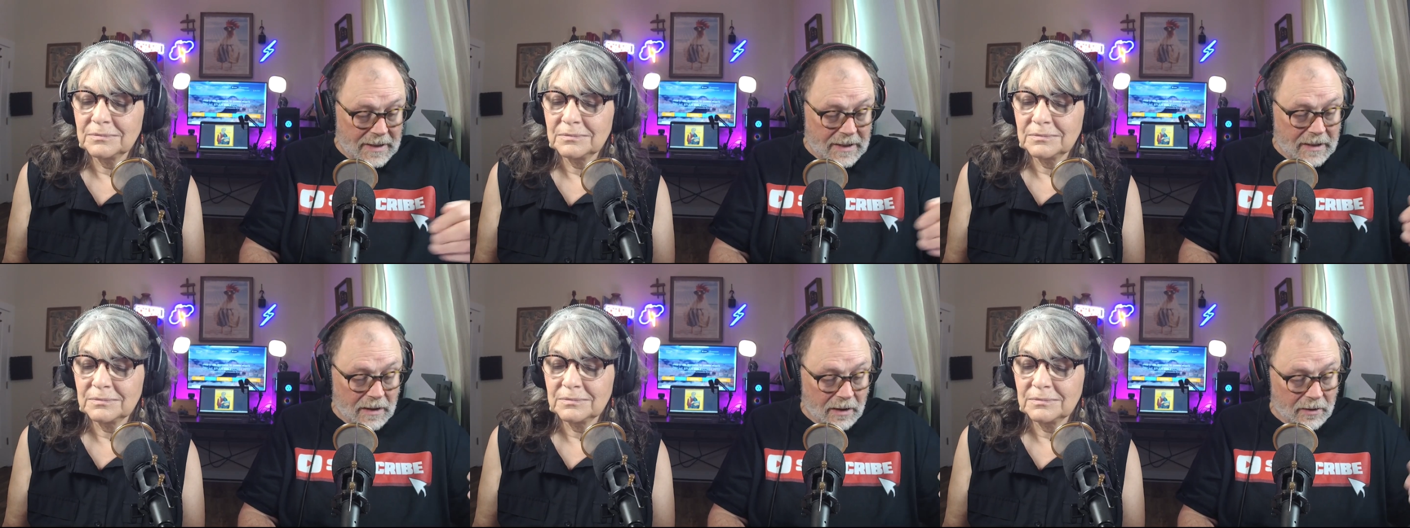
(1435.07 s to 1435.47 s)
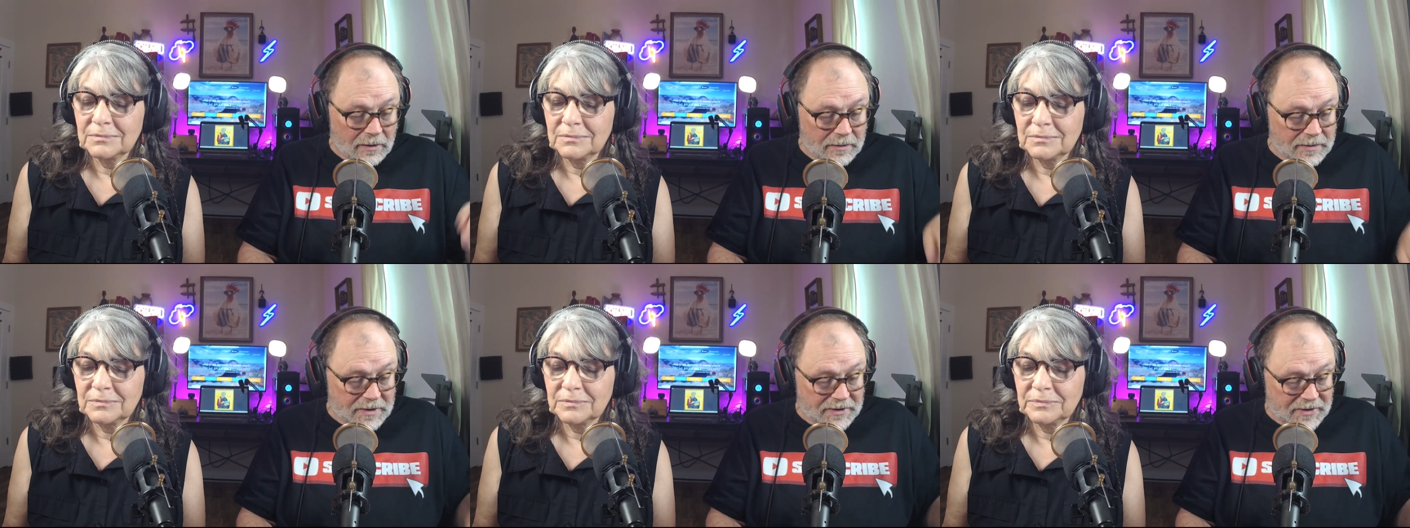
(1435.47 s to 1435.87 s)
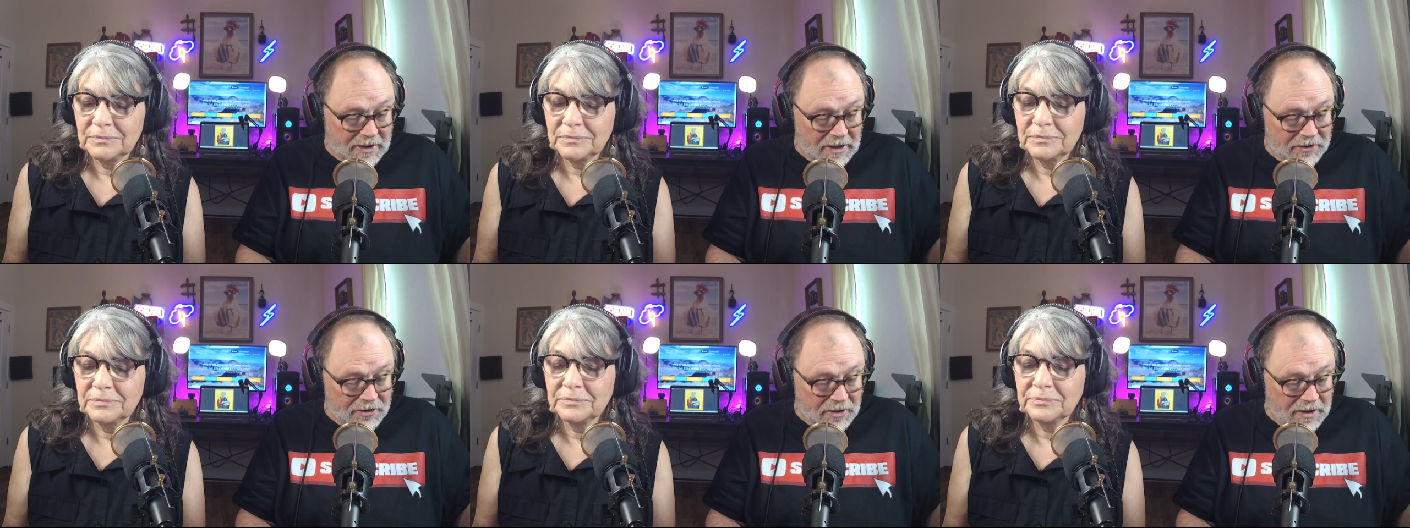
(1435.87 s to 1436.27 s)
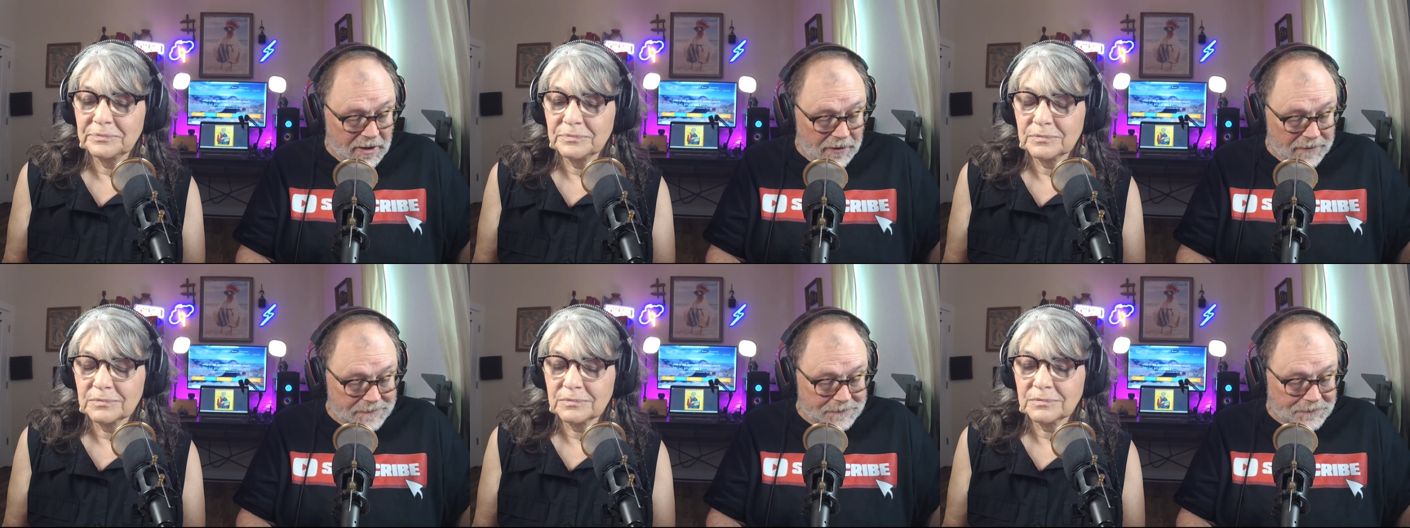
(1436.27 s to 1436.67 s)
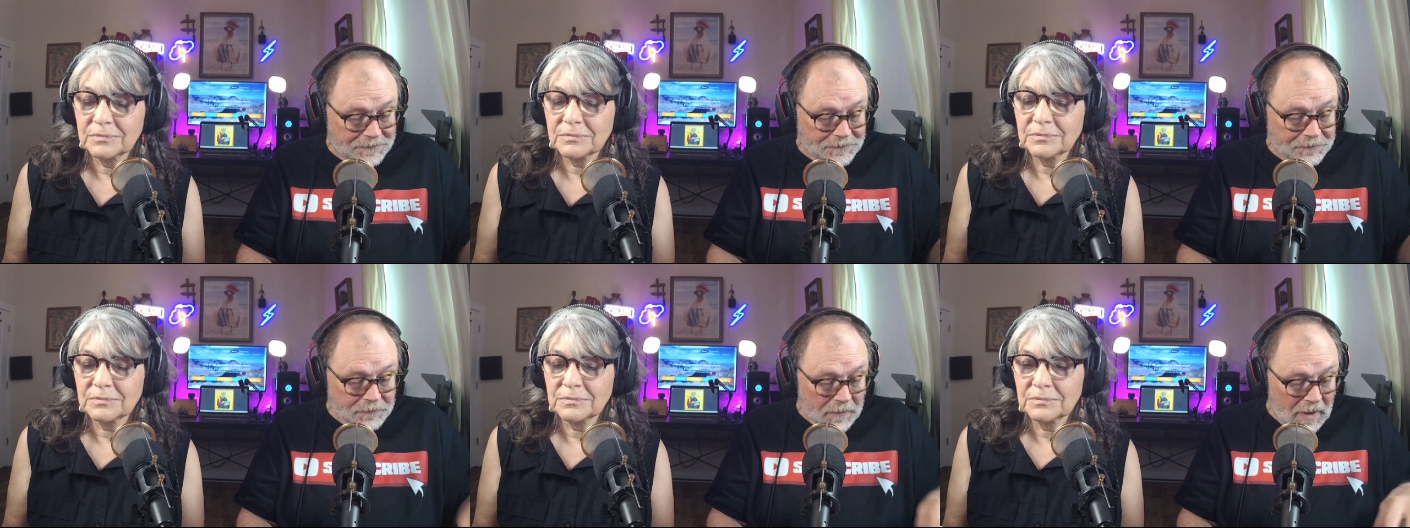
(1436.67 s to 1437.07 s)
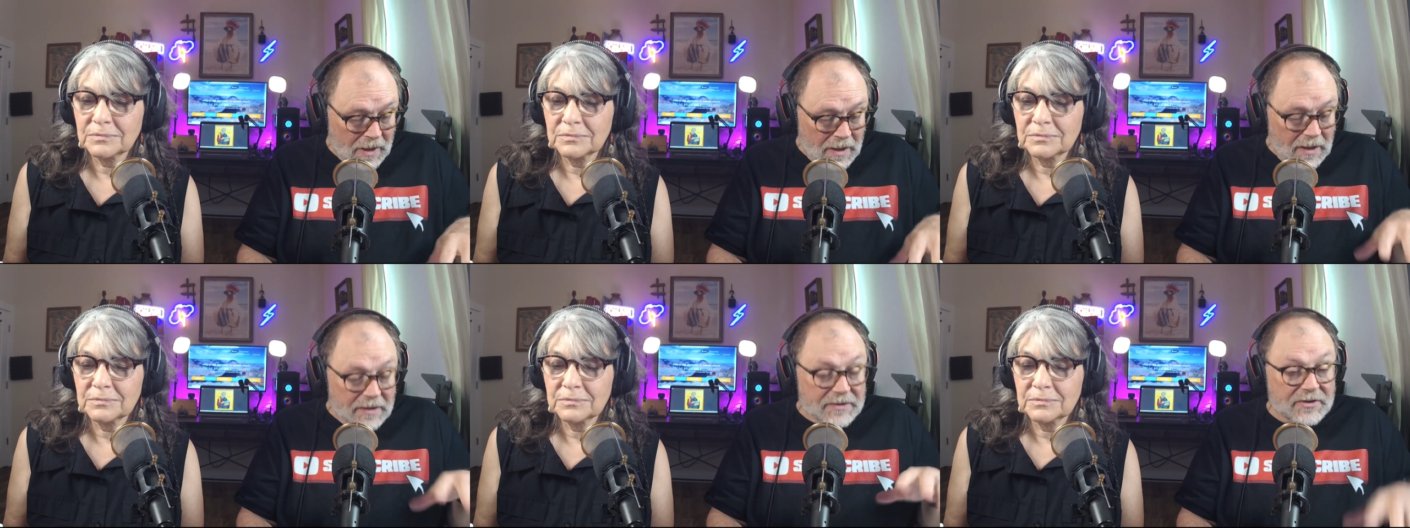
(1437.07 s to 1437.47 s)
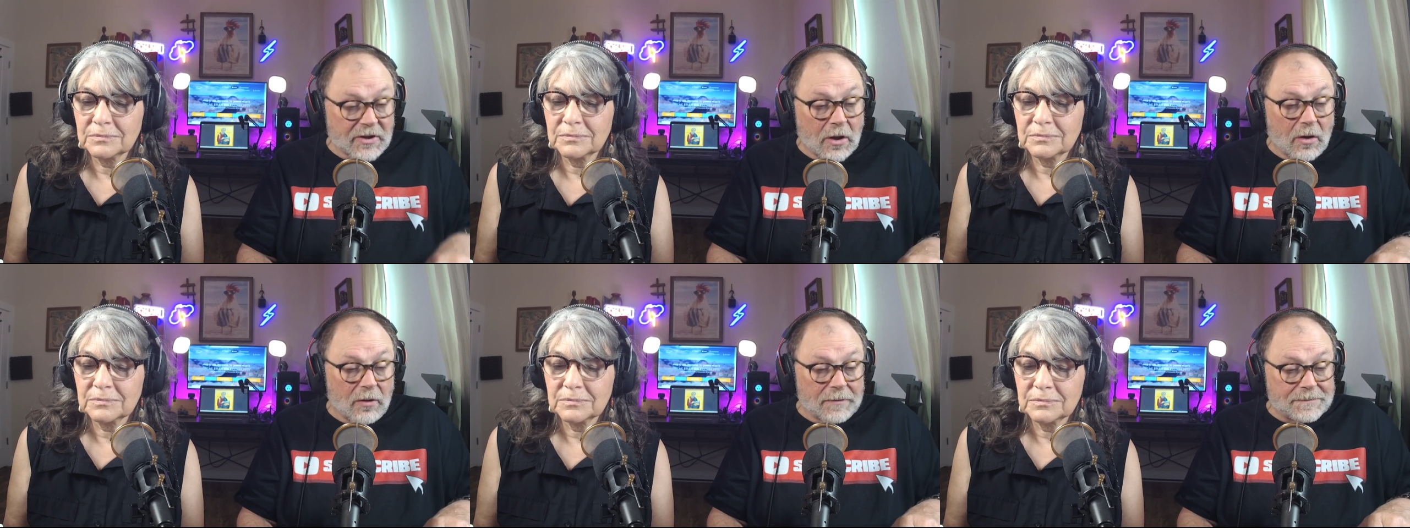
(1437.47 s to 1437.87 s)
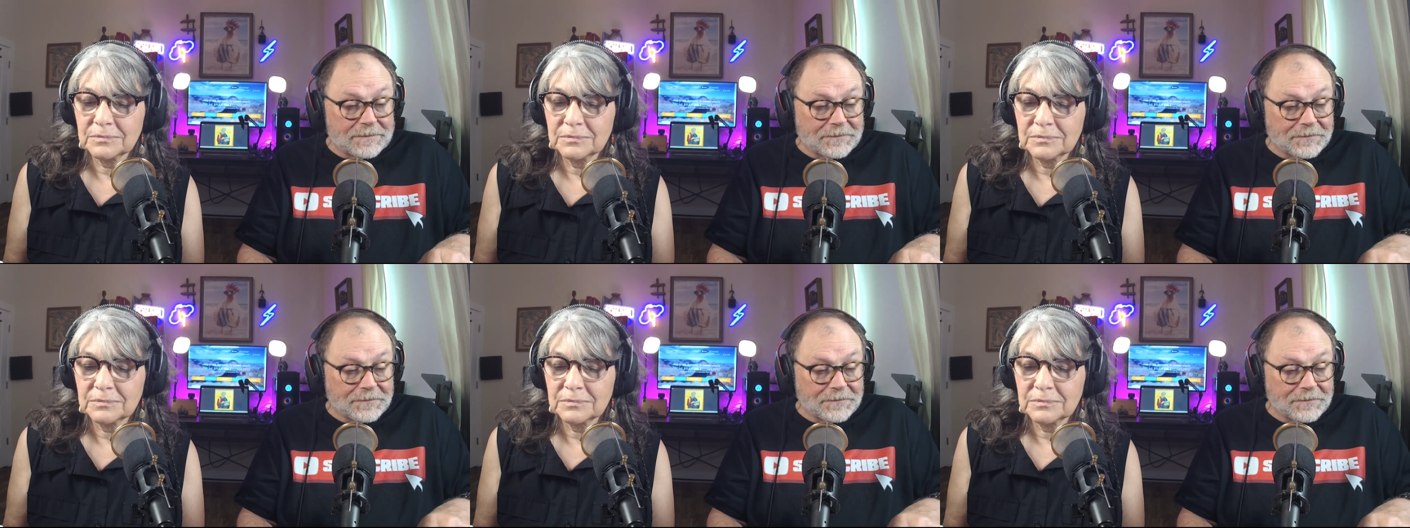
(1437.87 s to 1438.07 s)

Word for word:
Speaker 1: in our discussion here so